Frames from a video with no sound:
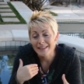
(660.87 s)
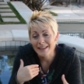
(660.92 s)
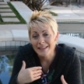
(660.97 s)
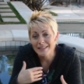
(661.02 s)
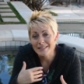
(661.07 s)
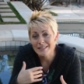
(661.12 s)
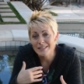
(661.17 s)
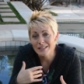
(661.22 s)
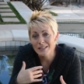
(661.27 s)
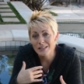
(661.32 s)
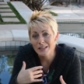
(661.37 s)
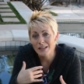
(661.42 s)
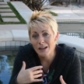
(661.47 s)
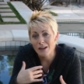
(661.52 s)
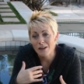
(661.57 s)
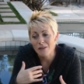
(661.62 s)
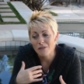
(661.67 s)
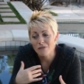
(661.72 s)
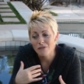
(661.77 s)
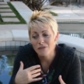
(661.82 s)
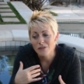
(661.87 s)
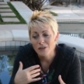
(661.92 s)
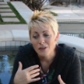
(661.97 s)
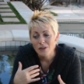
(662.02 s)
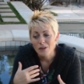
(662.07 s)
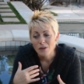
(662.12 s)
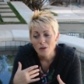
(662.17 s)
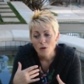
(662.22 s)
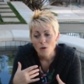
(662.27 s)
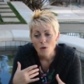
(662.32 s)
idea of
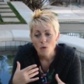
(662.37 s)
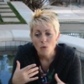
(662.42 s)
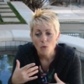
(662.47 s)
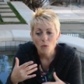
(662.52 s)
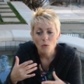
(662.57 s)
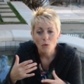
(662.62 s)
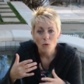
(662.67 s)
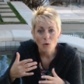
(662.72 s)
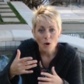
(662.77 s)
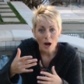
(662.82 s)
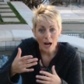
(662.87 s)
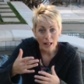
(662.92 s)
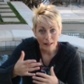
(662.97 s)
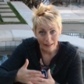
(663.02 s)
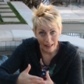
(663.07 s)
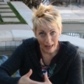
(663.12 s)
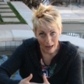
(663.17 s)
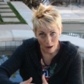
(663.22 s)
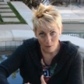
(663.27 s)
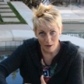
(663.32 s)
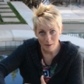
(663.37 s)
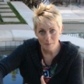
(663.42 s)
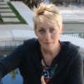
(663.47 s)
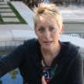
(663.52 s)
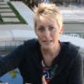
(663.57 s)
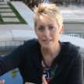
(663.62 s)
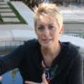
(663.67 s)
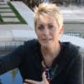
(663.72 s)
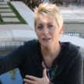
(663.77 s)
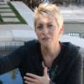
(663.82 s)
allowing
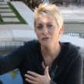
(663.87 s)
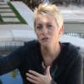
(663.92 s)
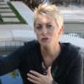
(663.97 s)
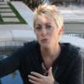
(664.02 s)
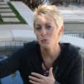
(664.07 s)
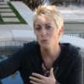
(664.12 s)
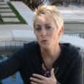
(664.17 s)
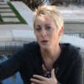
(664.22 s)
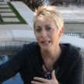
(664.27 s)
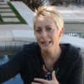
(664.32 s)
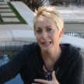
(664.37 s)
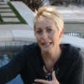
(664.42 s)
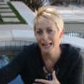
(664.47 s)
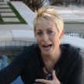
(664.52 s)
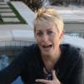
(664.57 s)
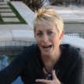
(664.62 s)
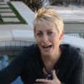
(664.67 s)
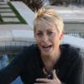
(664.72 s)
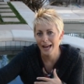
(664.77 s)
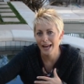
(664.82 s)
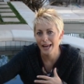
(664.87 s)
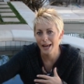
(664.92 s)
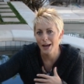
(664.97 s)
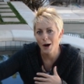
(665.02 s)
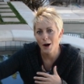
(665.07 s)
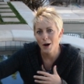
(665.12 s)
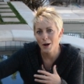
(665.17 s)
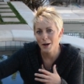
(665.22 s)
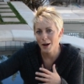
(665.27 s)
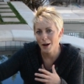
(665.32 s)
myself to rely
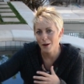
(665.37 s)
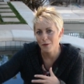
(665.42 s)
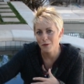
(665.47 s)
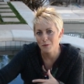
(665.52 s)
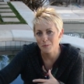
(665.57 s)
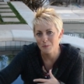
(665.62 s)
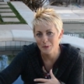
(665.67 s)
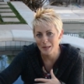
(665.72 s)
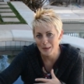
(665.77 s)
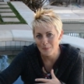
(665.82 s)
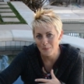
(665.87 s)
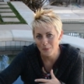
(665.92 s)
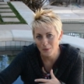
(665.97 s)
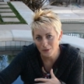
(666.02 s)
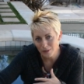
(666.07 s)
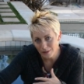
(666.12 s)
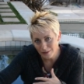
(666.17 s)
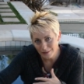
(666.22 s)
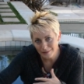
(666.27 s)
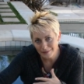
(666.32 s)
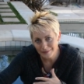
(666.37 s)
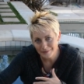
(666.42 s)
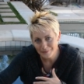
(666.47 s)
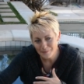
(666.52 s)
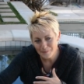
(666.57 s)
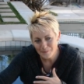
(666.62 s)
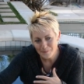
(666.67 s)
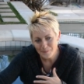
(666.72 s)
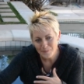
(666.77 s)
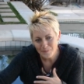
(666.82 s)
on other people
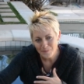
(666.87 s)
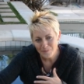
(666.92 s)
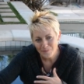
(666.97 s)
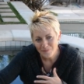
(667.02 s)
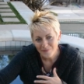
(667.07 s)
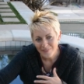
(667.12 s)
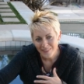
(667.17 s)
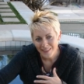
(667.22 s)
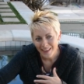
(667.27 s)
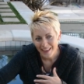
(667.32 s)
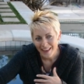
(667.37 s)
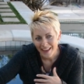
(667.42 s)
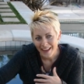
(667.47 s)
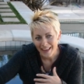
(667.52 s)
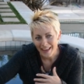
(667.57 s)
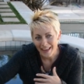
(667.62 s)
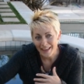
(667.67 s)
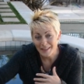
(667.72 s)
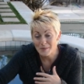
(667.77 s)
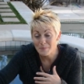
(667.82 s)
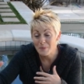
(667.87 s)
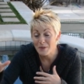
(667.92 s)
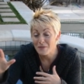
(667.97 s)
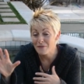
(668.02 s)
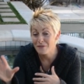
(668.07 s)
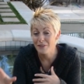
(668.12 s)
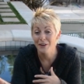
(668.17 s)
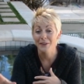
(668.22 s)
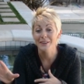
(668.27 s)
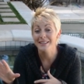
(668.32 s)
has been
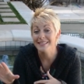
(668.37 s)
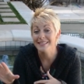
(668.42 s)
very